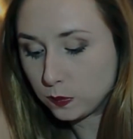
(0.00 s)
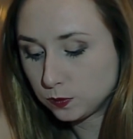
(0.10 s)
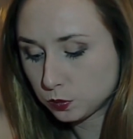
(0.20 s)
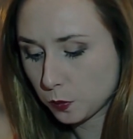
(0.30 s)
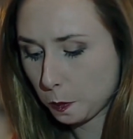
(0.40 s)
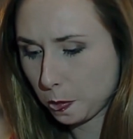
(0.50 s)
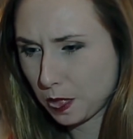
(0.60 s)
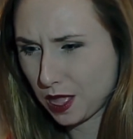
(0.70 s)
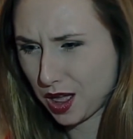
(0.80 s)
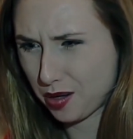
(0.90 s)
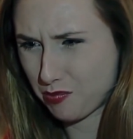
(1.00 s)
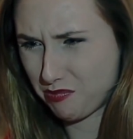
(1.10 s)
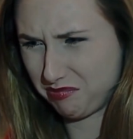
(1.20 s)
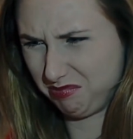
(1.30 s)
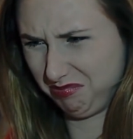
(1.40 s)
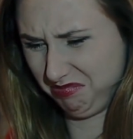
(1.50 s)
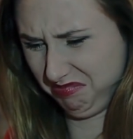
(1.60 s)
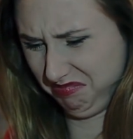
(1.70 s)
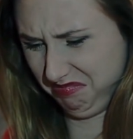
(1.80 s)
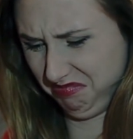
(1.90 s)
You immediately spit it out
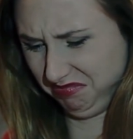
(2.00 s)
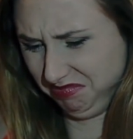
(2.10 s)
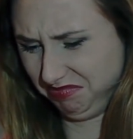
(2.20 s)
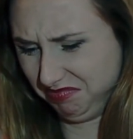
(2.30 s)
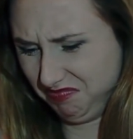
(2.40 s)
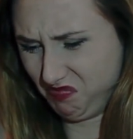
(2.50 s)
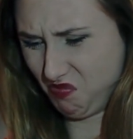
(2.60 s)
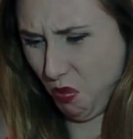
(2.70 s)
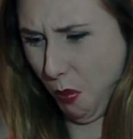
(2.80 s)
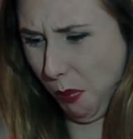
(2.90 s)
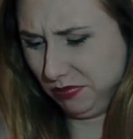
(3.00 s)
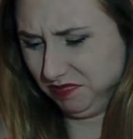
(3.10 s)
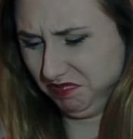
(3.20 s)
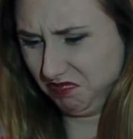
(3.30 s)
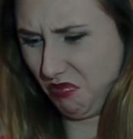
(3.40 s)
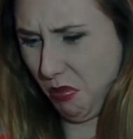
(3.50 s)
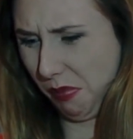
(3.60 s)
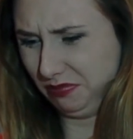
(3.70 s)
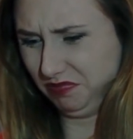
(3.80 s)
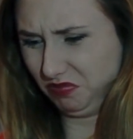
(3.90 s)
because your taste buds tell
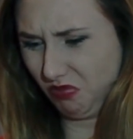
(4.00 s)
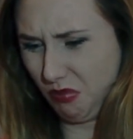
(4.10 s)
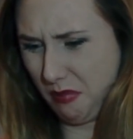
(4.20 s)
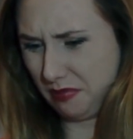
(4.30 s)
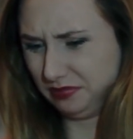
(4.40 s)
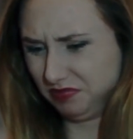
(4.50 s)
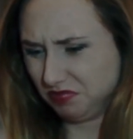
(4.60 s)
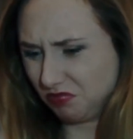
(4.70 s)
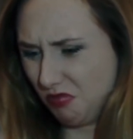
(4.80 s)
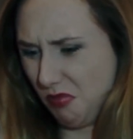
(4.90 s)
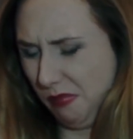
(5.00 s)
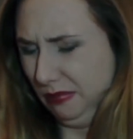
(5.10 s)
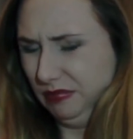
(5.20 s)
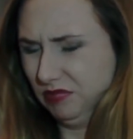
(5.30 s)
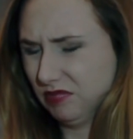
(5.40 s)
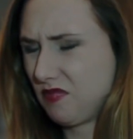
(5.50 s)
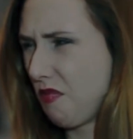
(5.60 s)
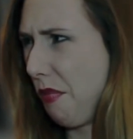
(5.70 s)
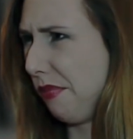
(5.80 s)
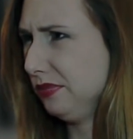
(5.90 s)
your brain something's not right
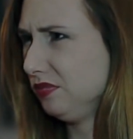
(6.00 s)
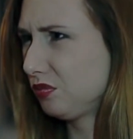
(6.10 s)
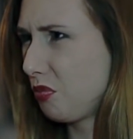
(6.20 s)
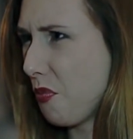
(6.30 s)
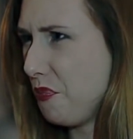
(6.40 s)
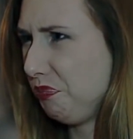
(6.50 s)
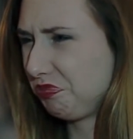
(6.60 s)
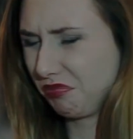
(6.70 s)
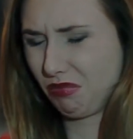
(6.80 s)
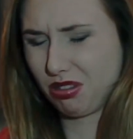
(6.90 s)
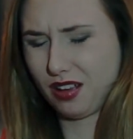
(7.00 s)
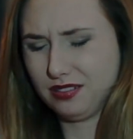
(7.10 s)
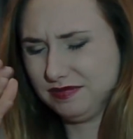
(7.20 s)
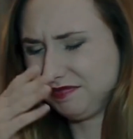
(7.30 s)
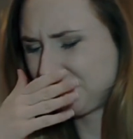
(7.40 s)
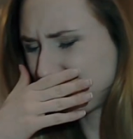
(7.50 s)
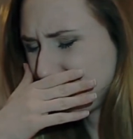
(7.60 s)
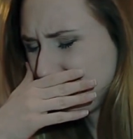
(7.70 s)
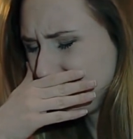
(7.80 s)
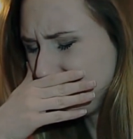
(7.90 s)
here. Something does not
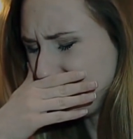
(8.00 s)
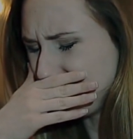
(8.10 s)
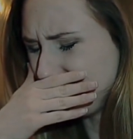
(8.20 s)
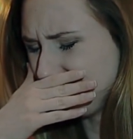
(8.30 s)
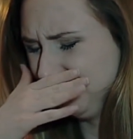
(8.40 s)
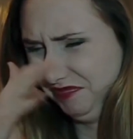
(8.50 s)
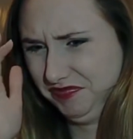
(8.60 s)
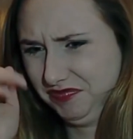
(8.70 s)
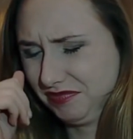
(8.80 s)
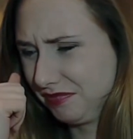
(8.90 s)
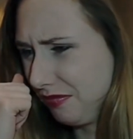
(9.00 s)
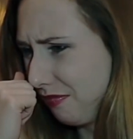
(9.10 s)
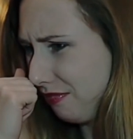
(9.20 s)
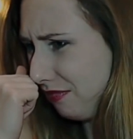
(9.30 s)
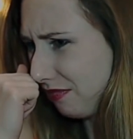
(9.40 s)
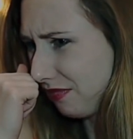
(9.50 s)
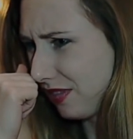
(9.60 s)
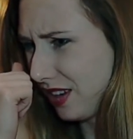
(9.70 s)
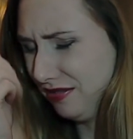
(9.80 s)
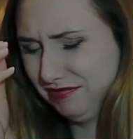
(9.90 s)
taste right here. This
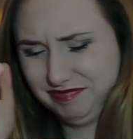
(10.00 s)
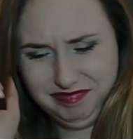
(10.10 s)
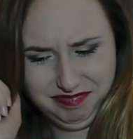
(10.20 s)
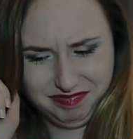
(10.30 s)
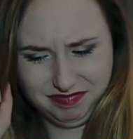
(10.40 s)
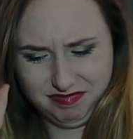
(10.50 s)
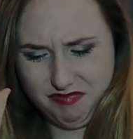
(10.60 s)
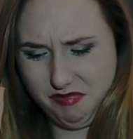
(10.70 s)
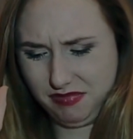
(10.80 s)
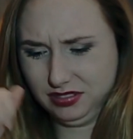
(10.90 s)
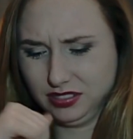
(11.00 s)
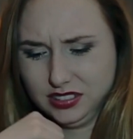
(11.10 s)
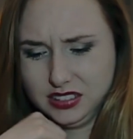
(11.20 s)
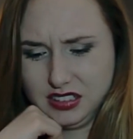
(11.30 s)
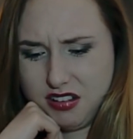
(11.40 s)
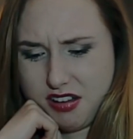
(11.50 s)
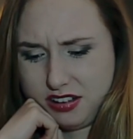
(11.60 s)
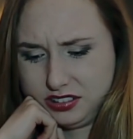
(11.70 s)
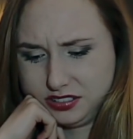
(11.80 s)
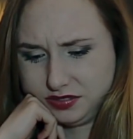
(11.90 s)
is supposed to be a tomato?
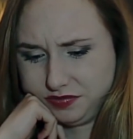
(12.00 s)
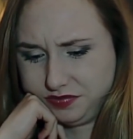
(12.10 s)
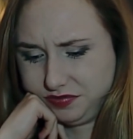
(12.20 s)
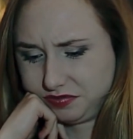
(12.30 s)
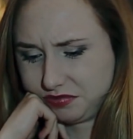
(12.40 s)
This tastes like